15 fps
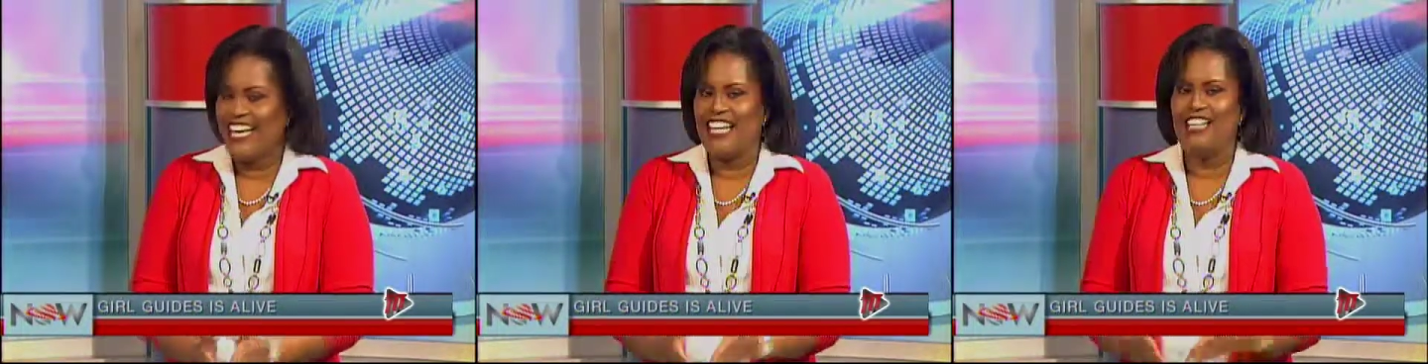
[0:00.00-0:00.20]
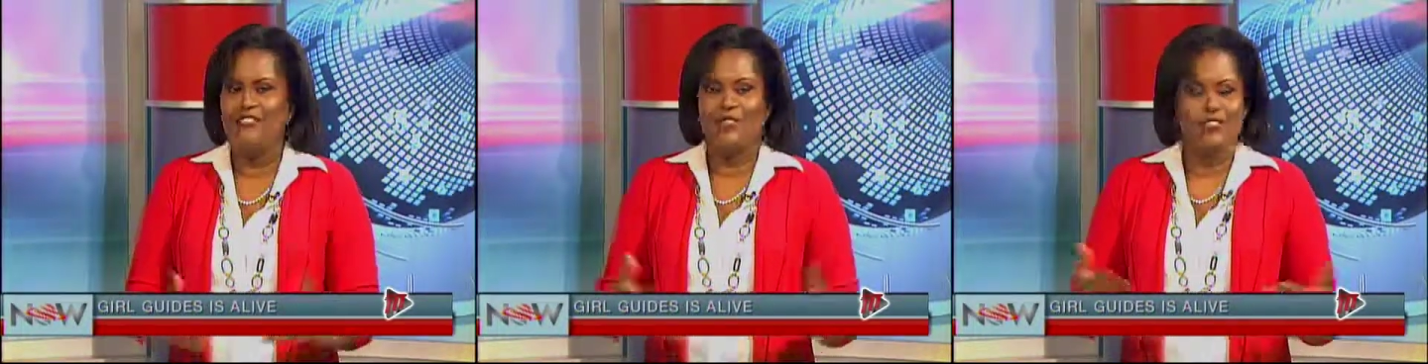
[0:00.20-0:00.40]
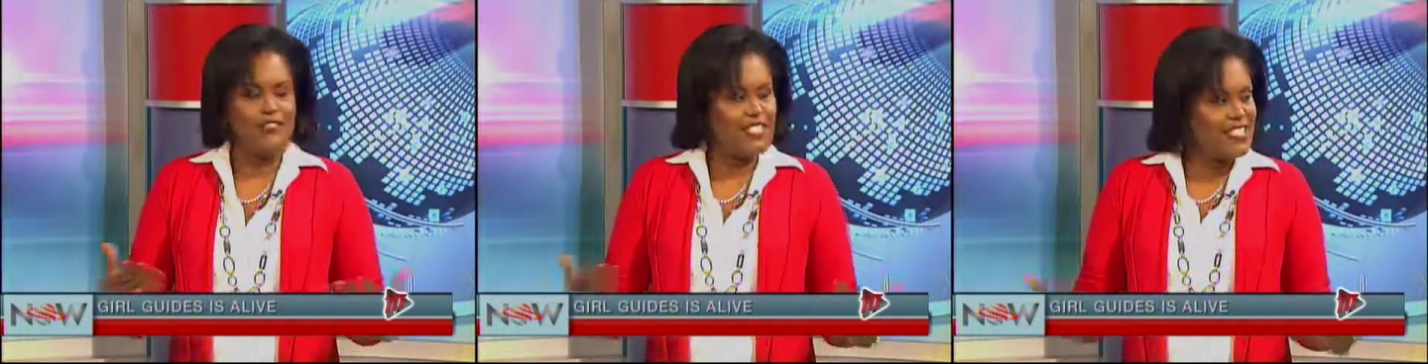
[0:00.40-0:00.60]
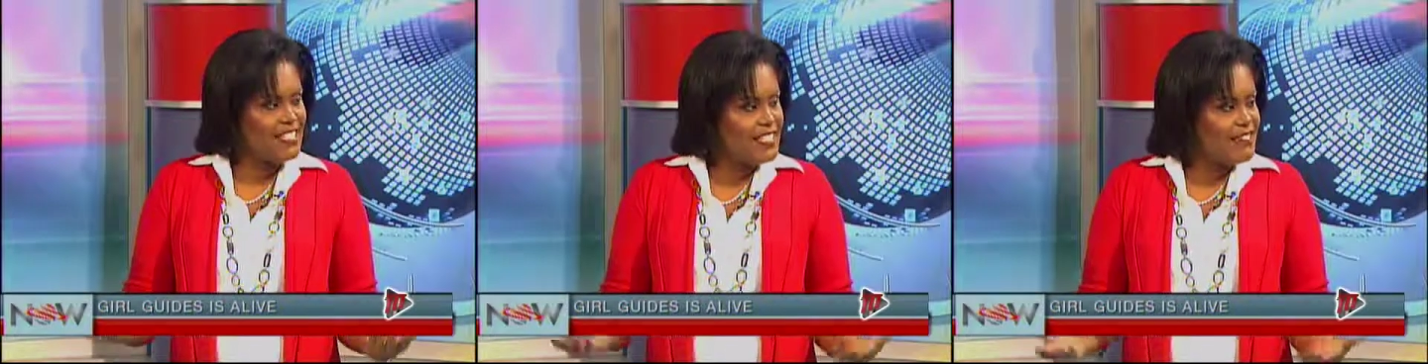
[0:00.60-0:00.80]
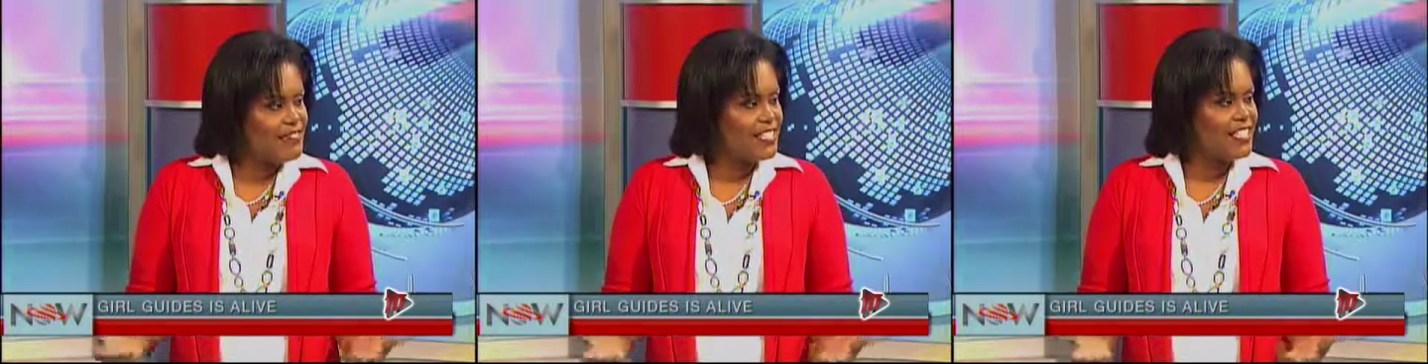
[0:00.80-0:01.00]
and he would
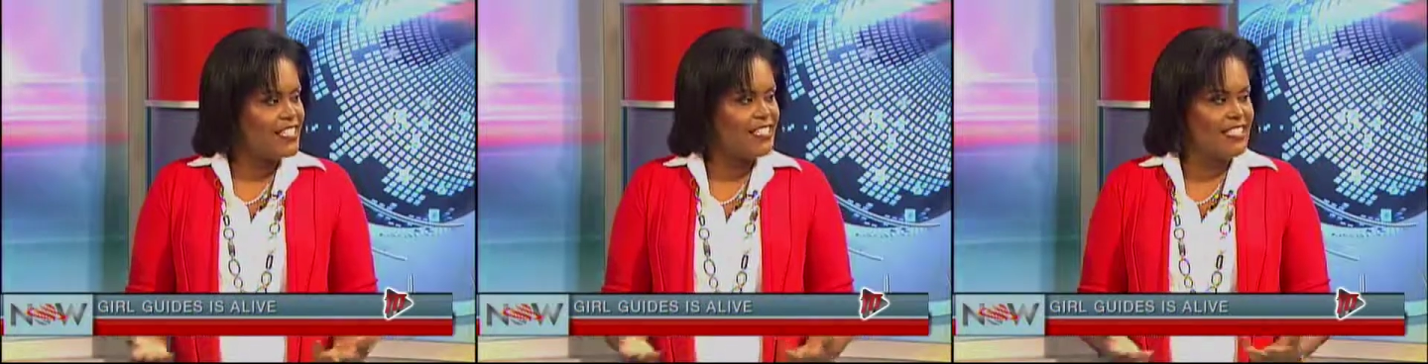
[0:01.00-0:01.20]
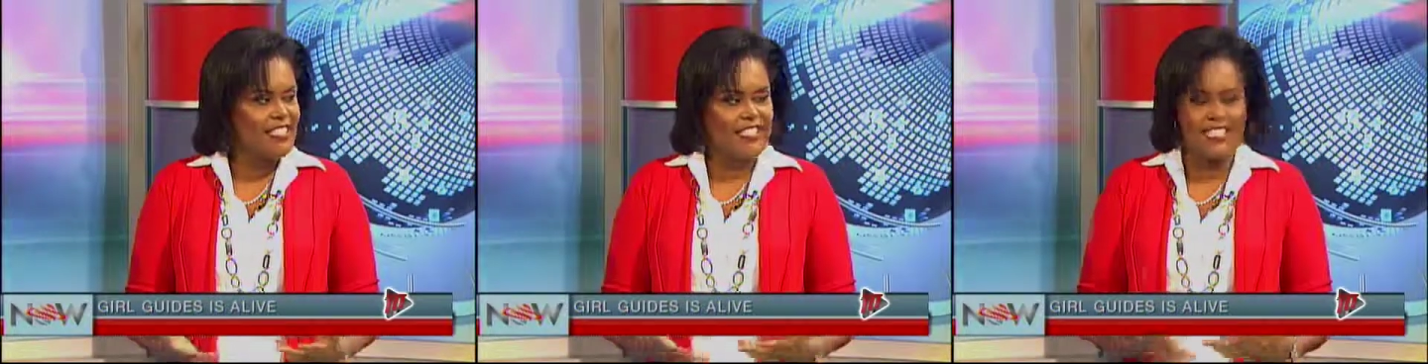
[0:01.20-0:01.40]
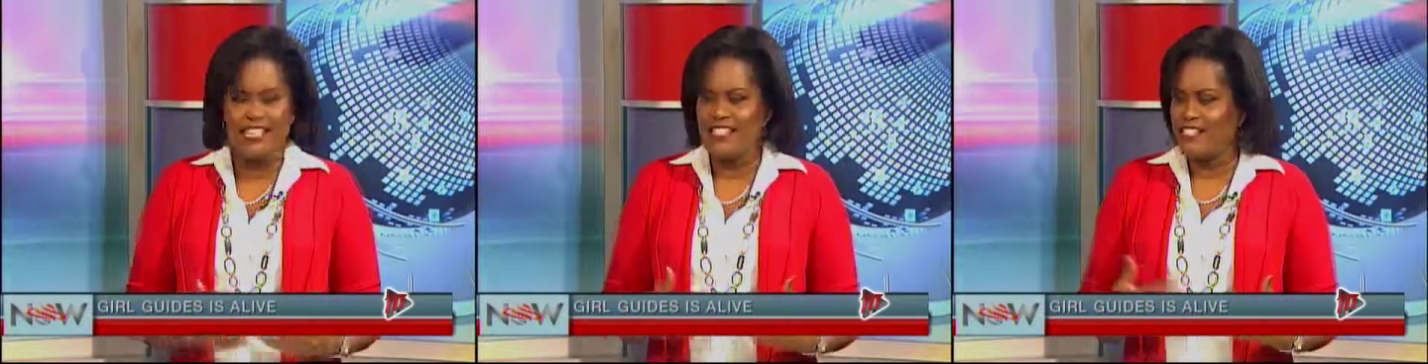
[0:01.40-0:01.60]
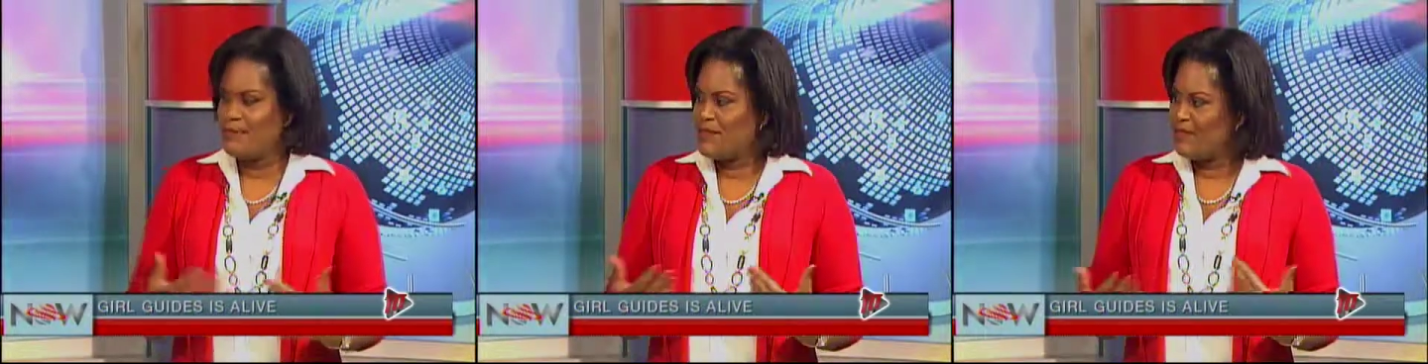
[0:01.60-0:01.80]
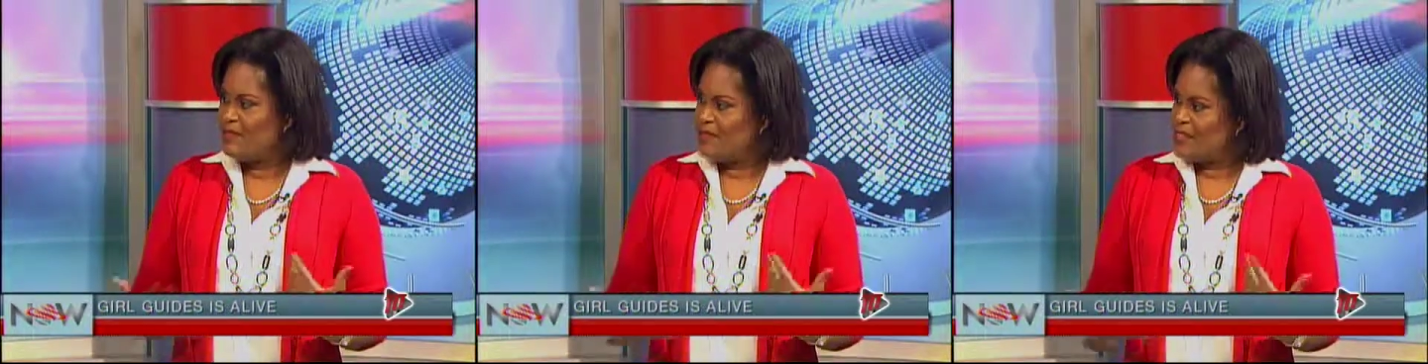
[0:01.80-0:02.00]
receive us. Is that
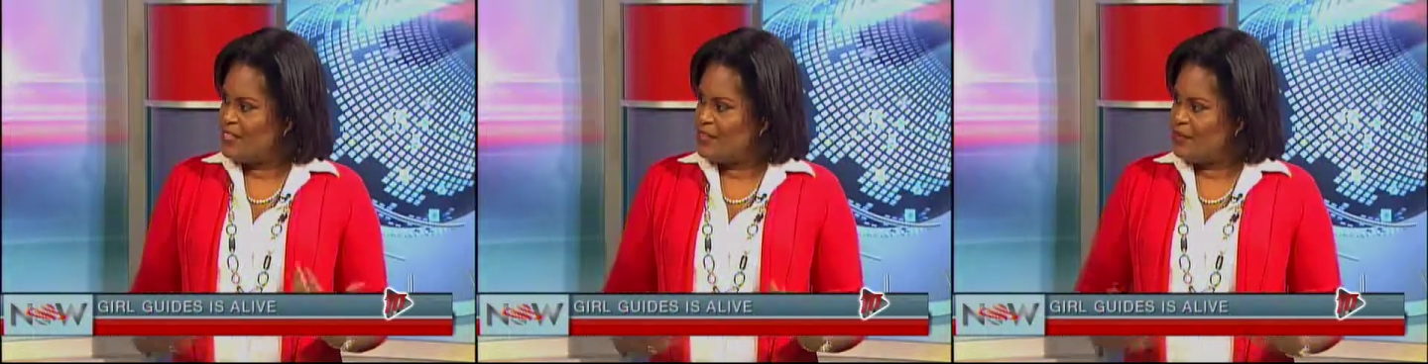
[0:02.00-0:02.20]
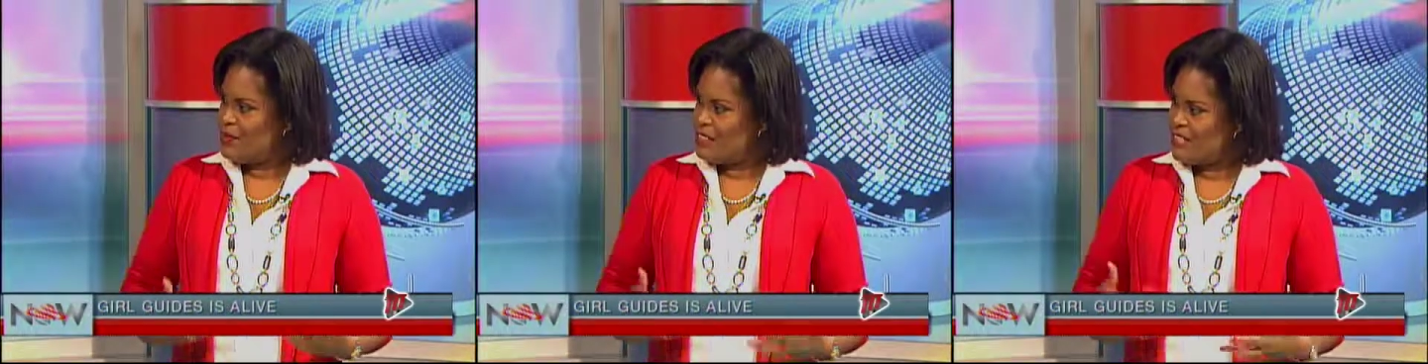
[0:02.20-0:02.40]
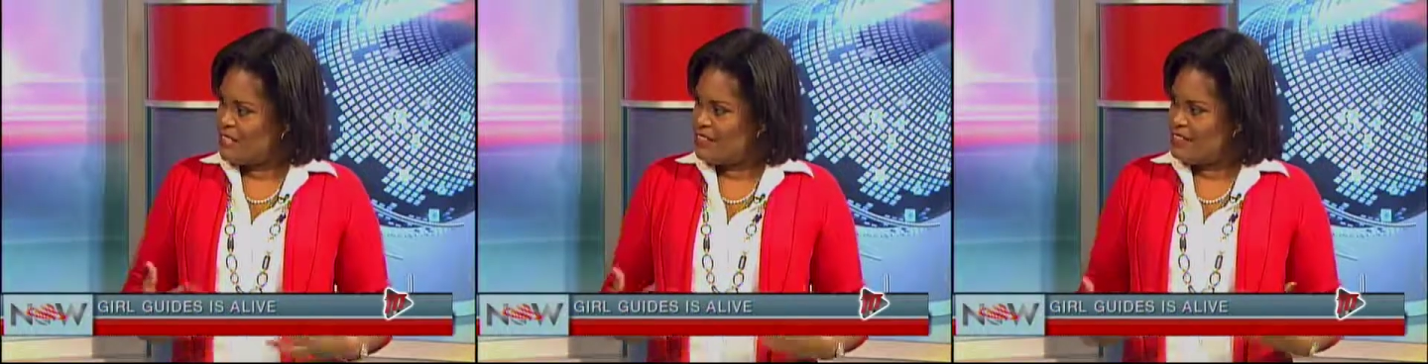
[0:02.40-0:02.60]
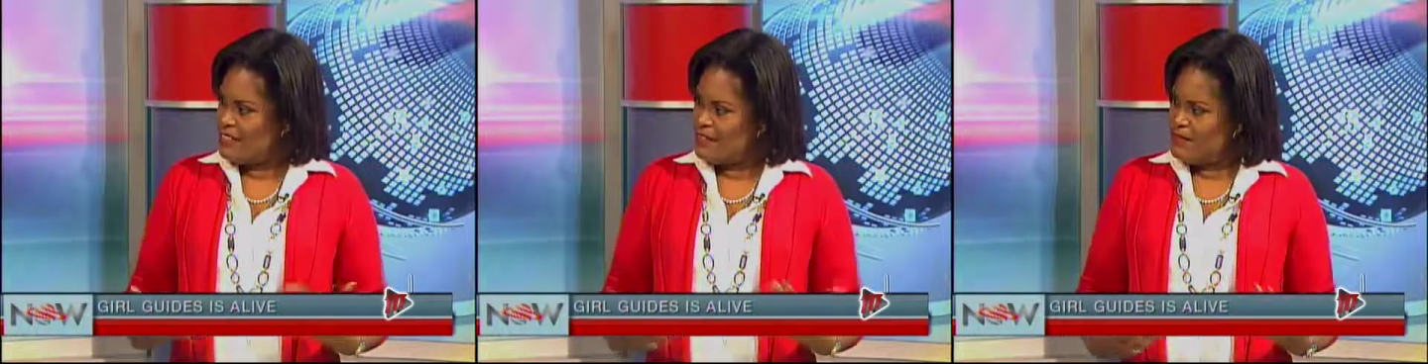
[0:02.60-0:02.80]
would that